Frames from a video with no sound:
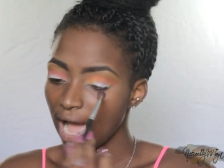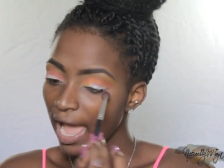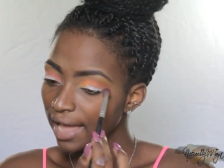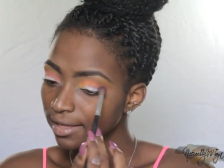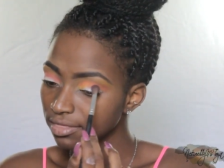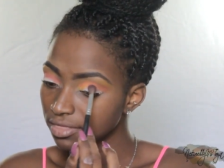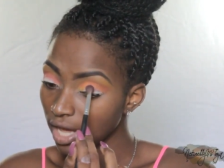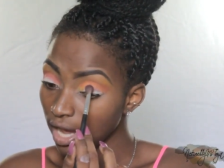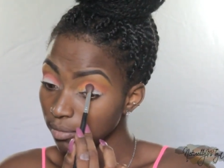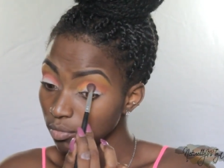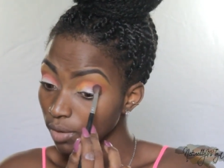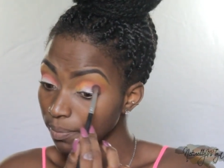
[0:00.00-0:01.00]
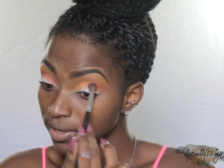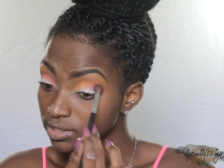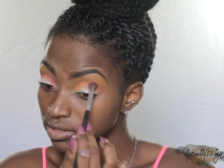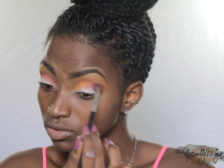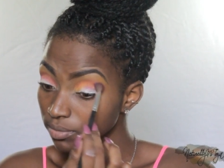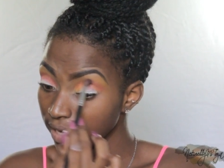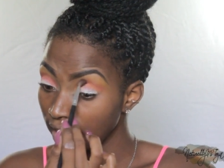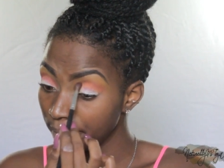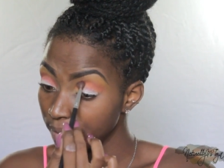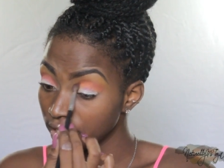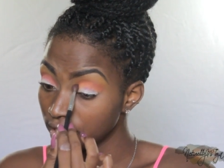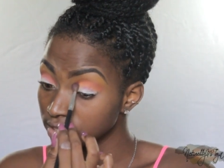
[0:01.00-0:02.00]
I thought more persons would be
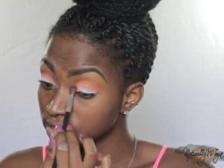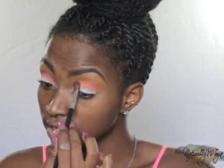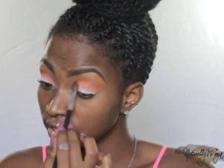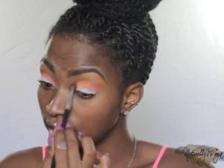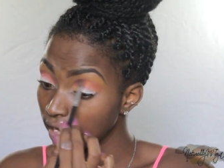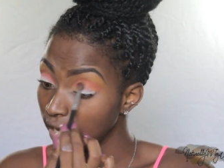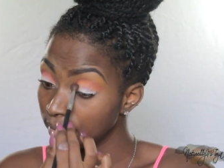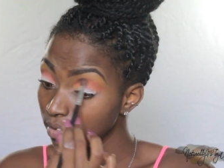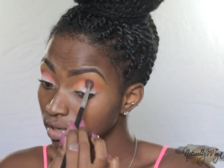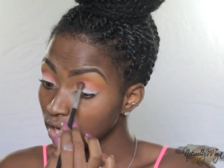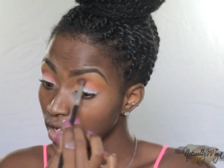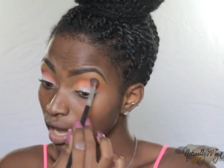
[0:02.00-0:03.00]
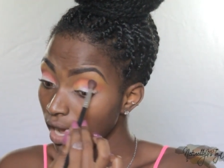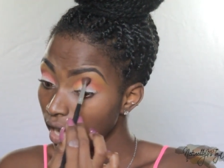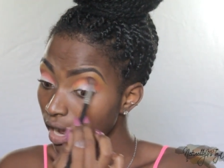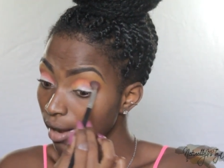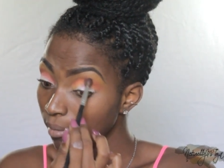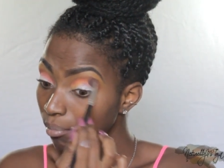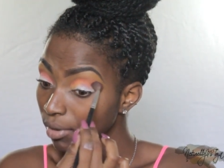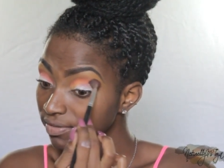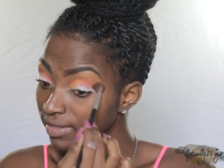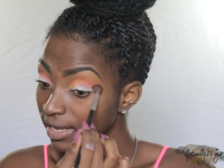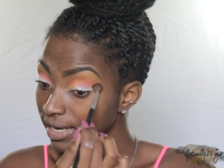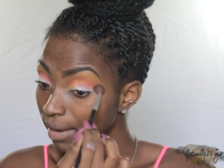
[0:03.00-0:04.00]
hopping onto the collab,
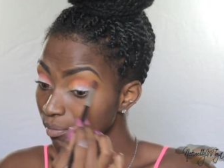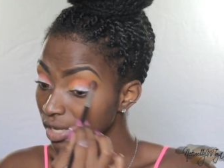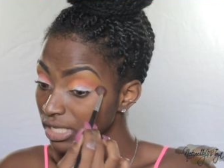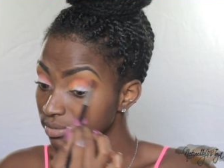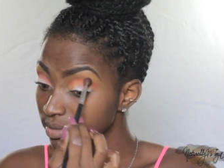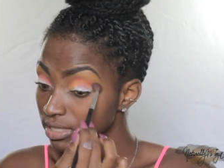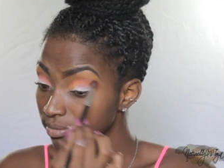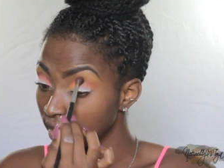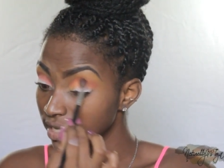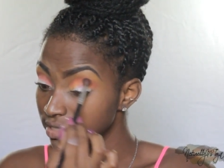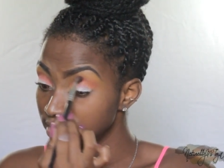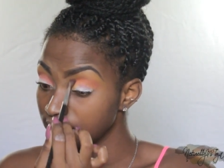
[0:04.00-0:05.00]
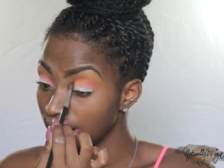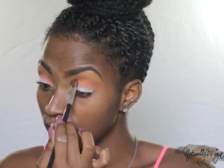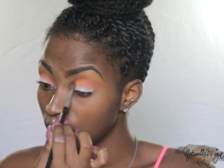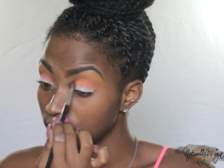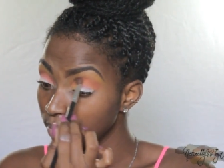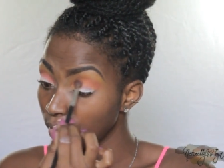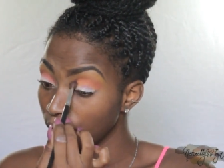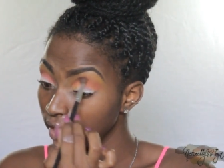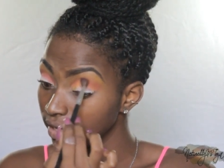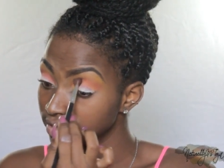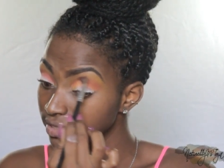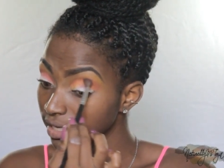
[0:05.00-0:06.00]
but then that brings me to my second
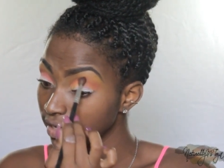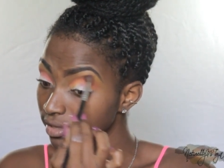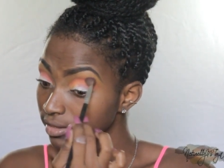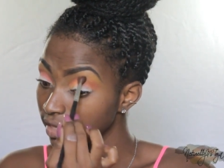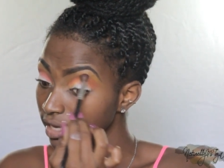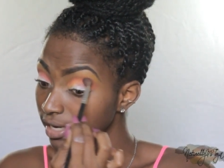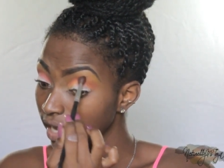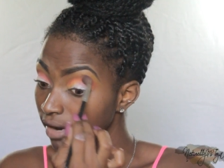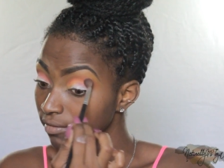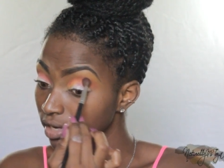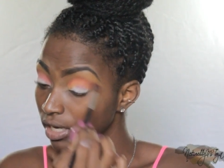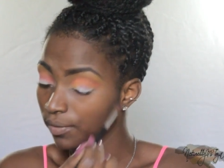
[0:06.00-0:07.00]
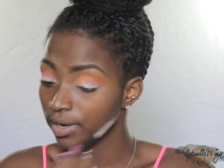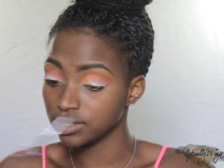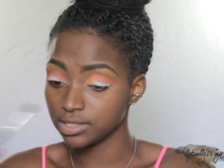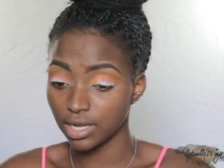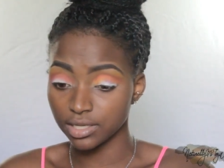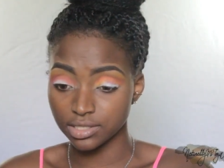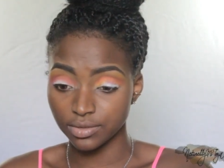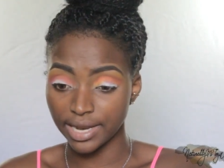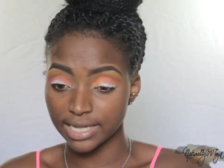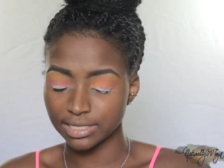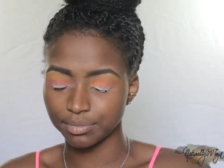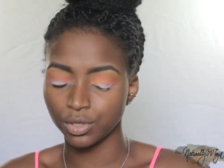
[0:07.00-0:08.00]
point, the second thing that I really want to talk to you
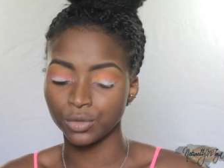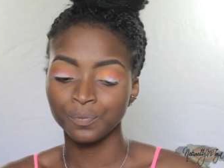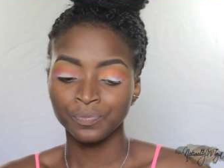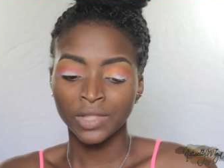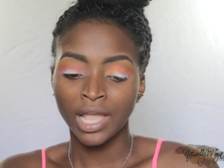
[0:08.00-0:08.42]
guys about.